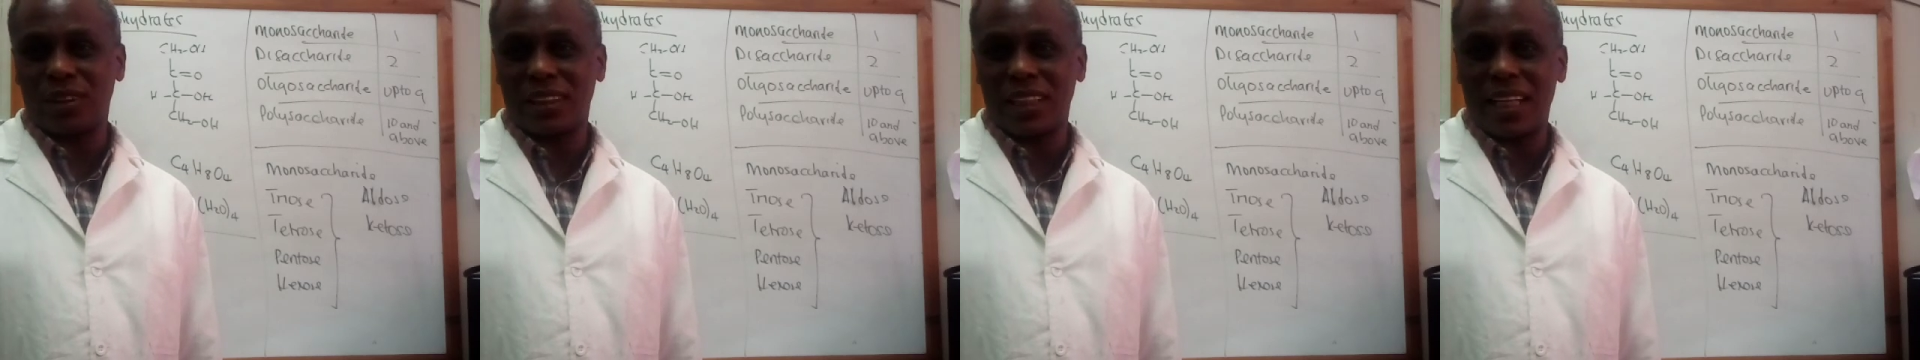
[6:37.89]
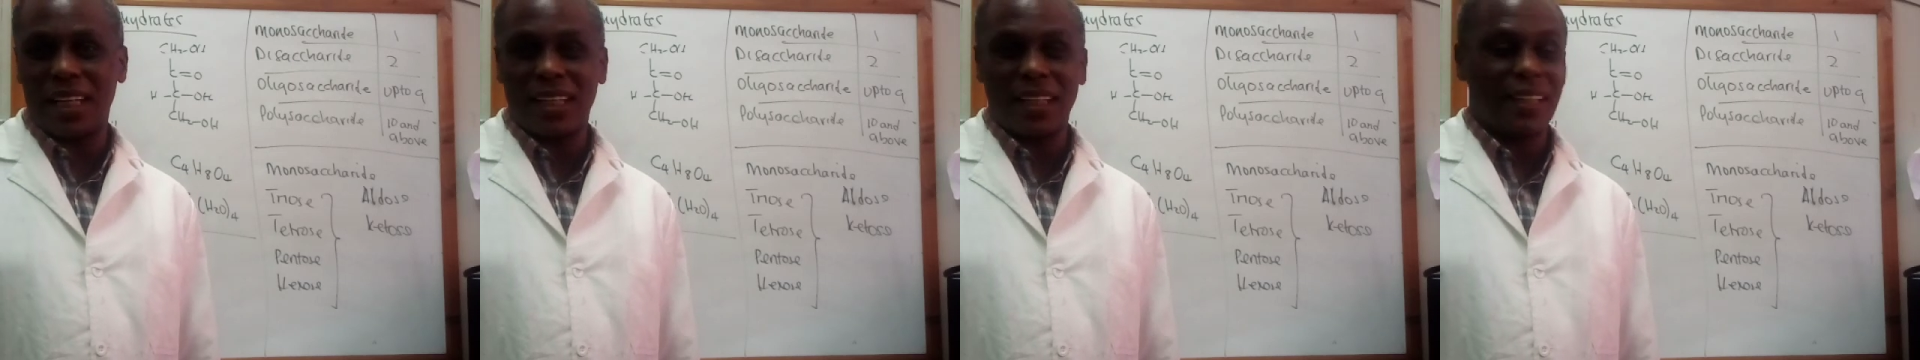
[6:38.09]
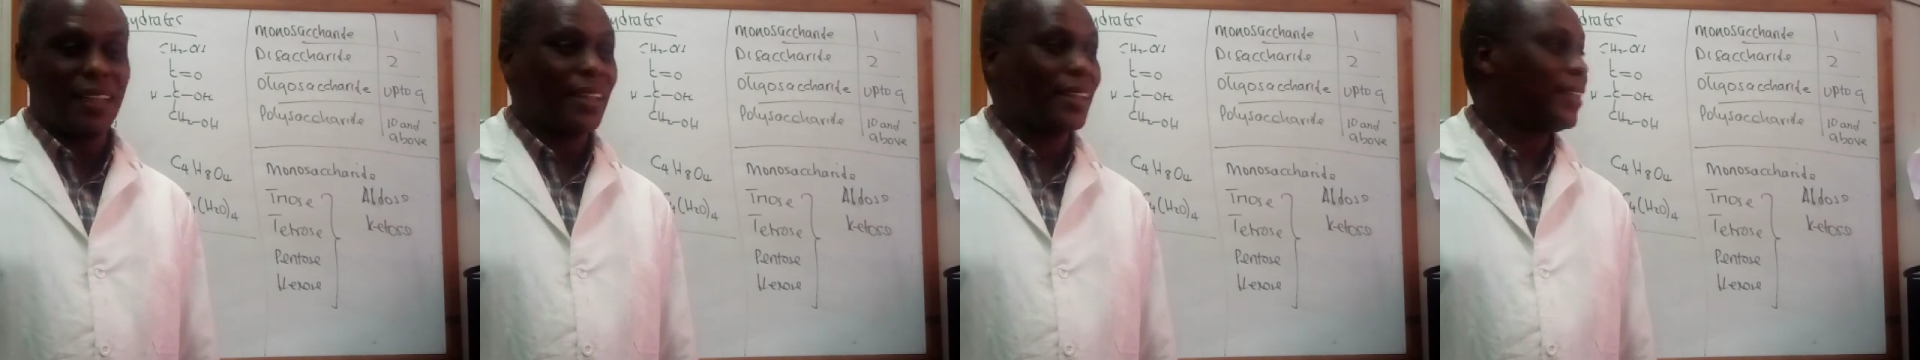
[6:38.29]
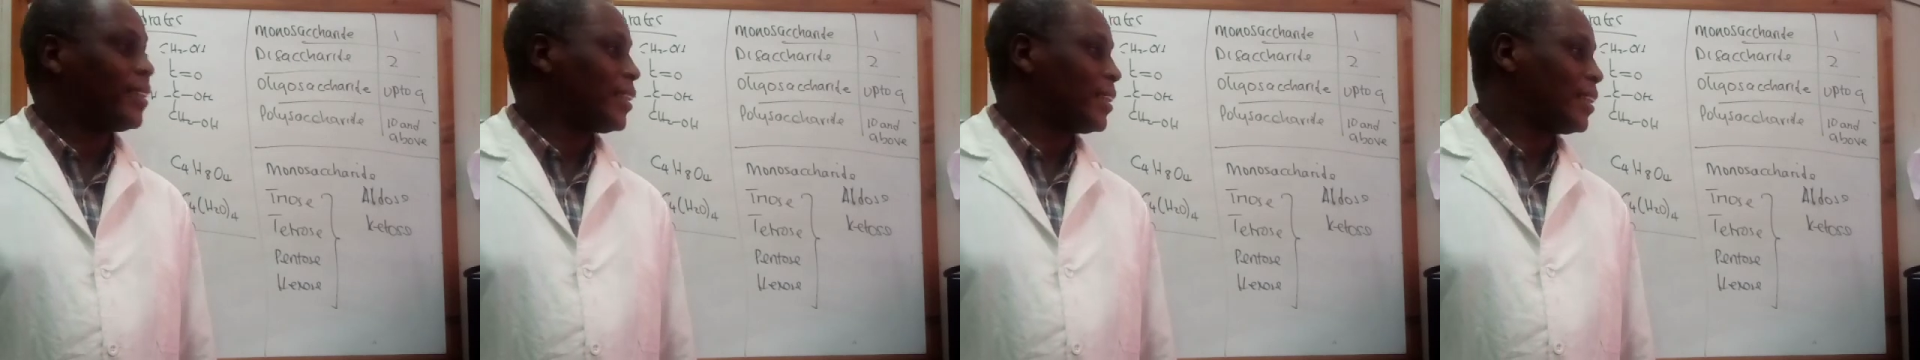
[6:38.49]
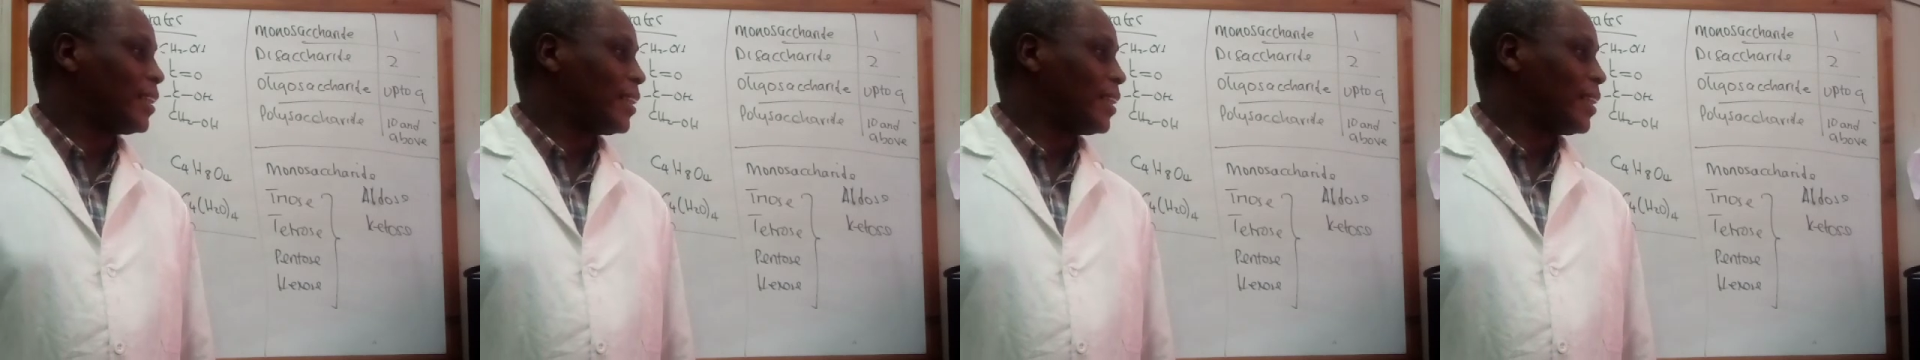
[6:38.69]
Yeah,
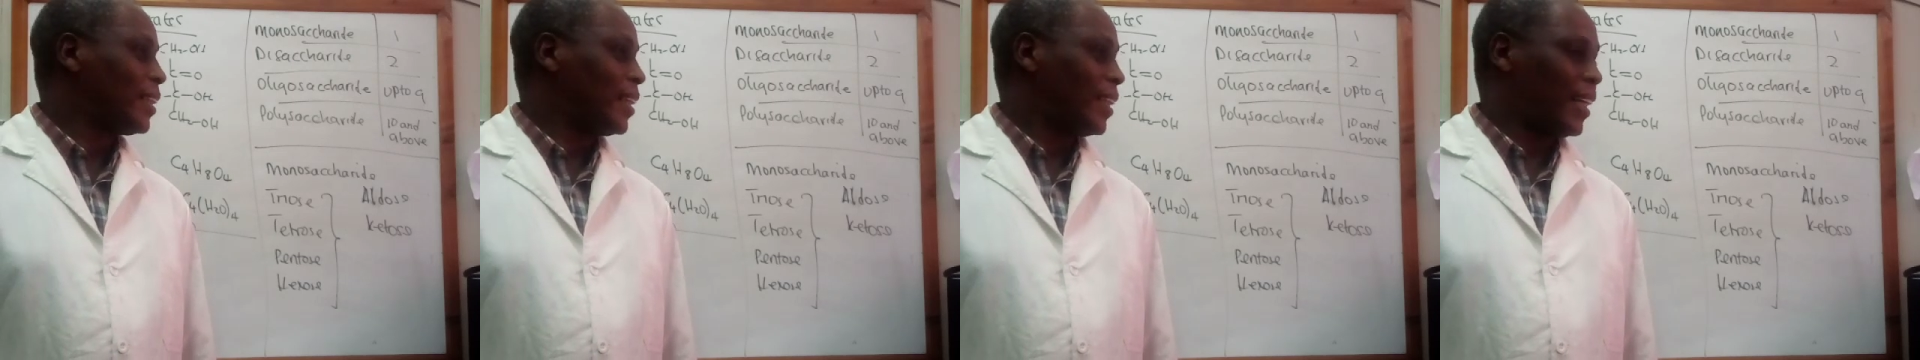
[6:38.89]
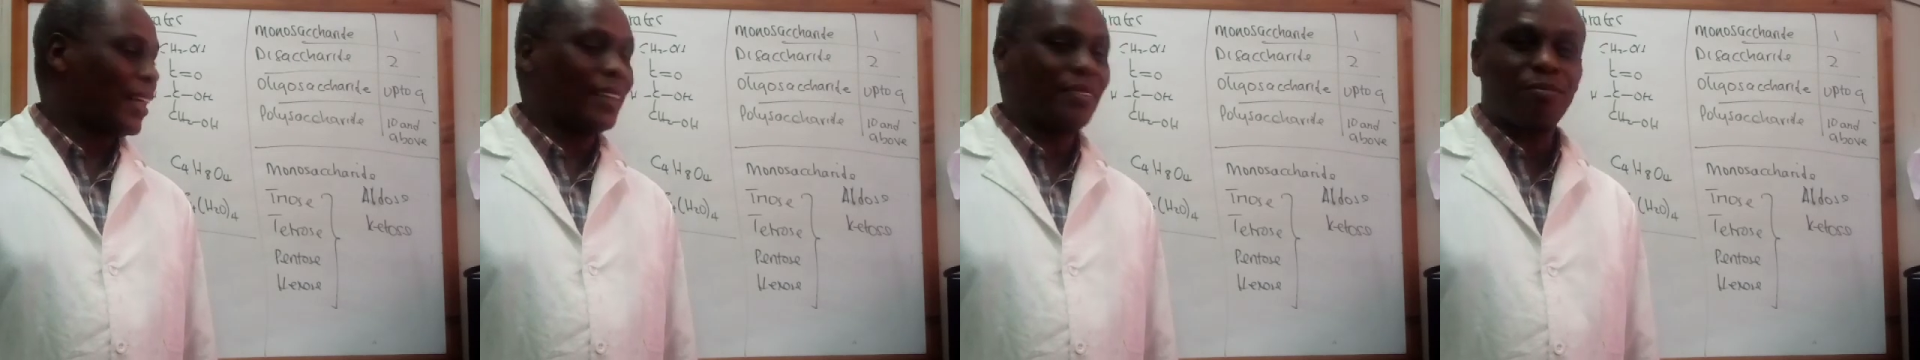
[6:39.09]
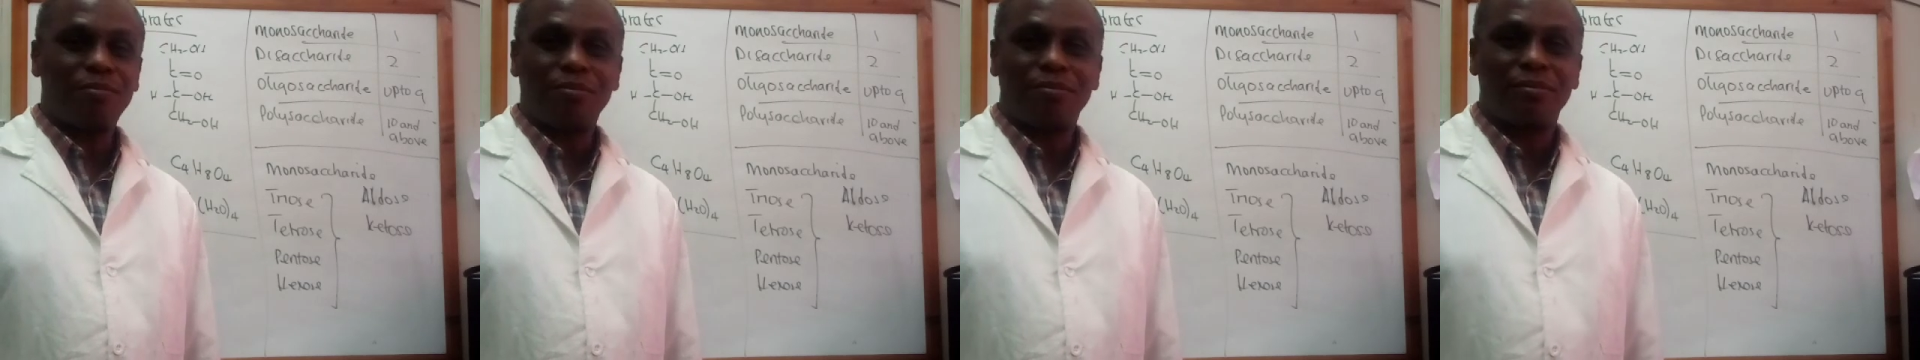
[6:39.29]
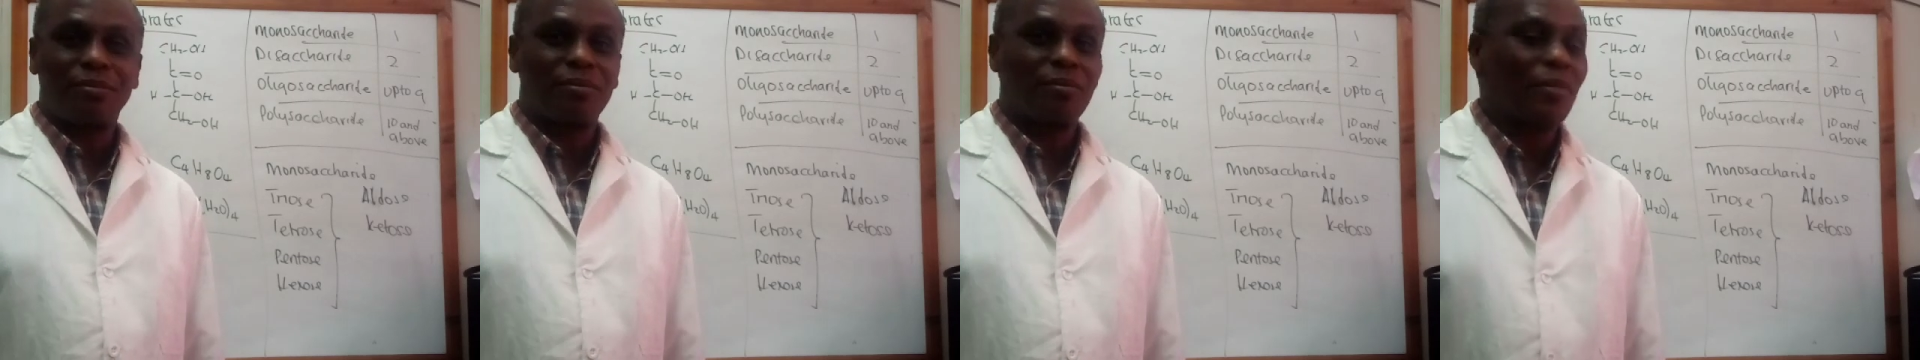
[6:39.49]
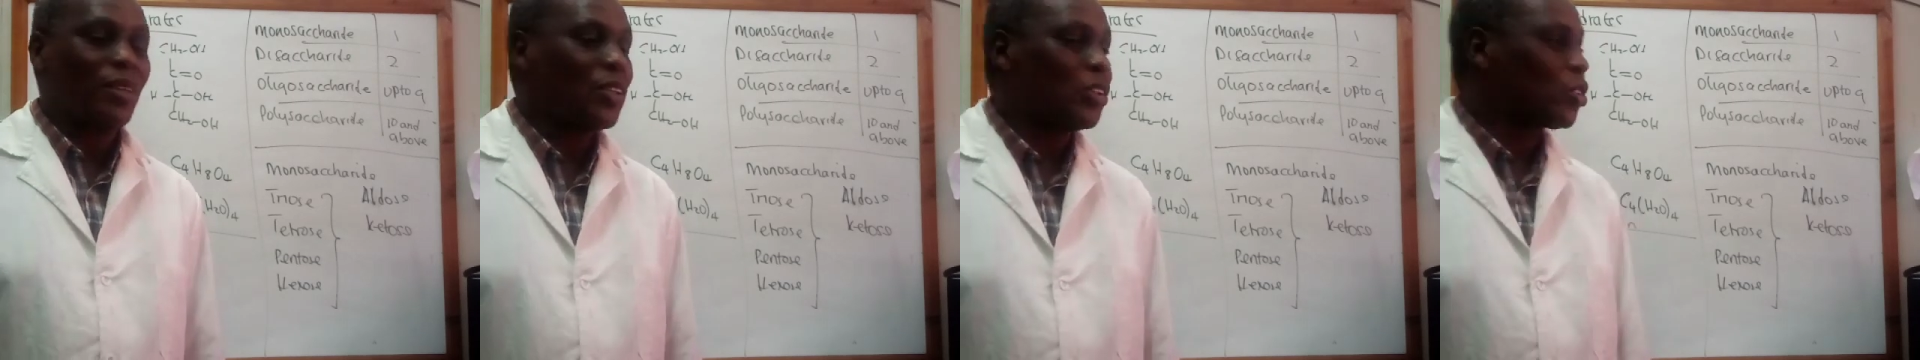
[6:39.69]
yeah.
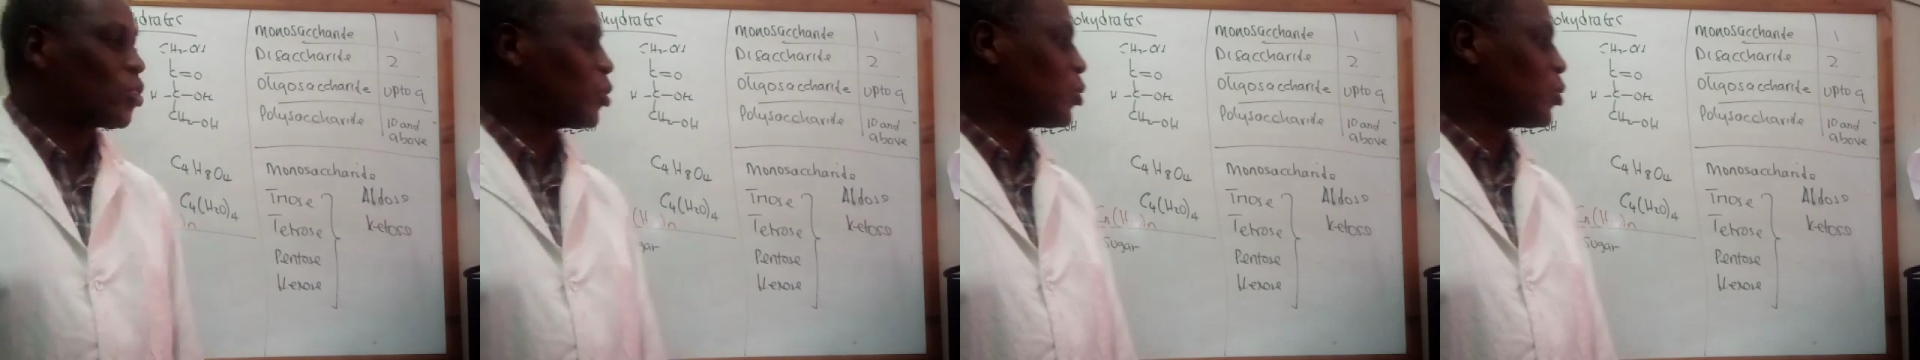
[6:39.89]
So